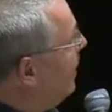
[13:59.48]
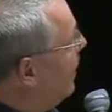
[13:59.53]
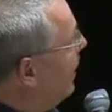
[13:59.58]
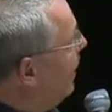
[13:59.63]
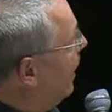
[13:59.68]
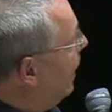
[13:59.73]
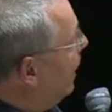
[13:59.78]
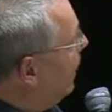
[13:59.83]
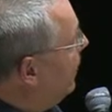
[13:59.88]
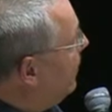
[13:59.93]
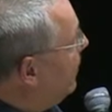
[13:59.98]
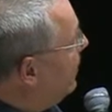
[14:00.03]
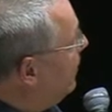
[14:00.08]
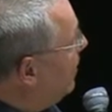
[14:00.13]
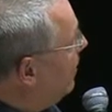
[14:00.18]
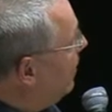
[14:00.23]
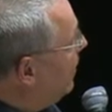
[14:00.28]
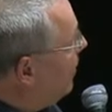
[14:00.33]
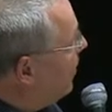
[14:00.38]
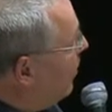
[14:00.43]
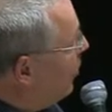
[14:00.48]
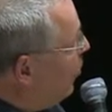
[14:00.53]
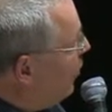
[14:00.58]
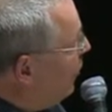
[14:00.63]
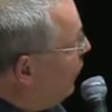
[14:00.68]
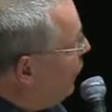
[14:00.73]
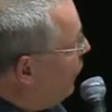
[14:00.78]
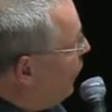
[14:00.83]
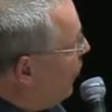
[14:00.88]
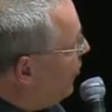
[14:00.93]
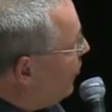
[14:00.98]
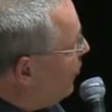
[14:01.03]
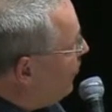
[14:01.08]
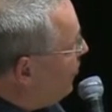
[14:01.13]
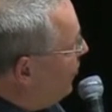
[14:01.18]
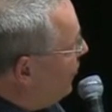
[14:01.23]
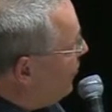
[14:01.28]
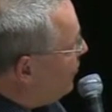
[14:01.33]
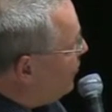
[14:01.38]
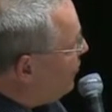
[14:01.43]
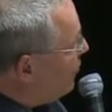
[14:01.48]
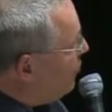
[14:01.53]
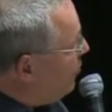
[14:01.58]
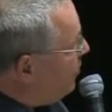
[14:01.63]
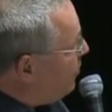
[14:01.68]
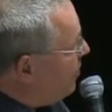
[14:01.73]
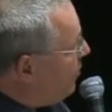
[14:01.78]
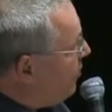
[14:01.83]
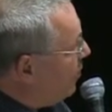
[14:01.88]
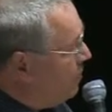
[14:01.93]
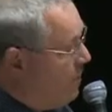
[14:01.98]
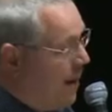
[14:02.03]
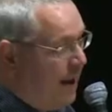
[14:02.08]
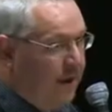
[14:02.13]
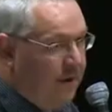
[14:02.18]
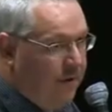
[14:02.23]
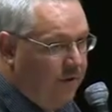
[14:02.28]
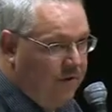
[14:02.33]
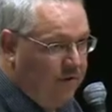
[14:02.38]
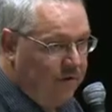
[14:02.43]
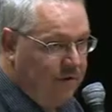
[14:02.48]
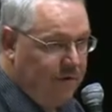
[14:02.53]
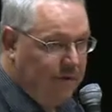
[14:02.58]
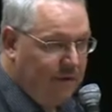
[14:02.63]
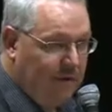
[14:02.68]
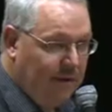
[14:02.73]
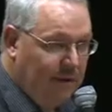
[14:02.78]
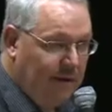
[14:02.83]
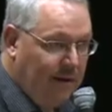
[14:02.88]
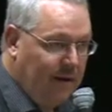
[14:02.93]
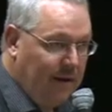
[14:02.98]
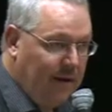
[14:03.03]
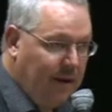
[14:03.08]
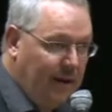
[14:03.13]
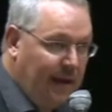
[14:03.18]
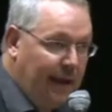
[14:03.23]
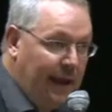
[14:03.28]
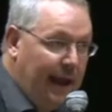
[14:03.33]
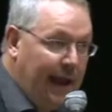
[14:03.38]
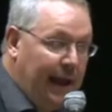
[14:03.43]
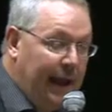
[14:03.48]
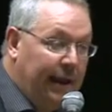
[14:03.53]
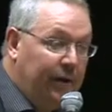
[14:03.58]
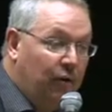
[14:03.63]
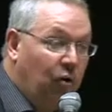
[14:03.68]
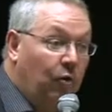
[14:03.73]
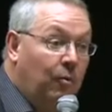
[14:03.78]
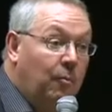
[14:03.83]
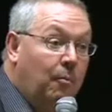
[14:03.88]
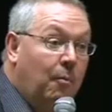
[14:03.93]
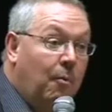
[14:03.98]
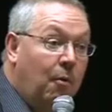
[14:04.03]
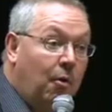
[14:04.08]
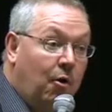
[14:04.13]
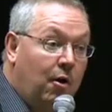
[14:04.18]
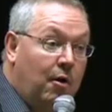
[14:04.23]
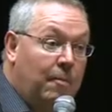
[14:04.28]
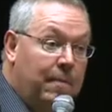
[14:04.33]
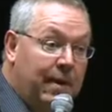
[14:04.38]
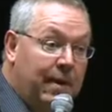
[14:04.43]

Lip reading: And we first put the children on mannose, and on more